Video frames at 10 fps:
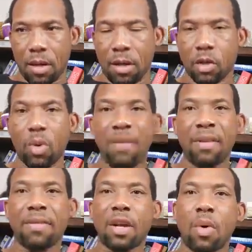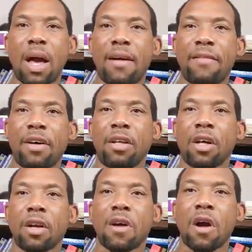So even if they don't have a lot
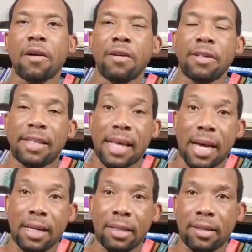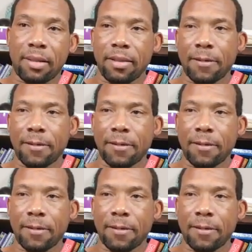of cardinal signs,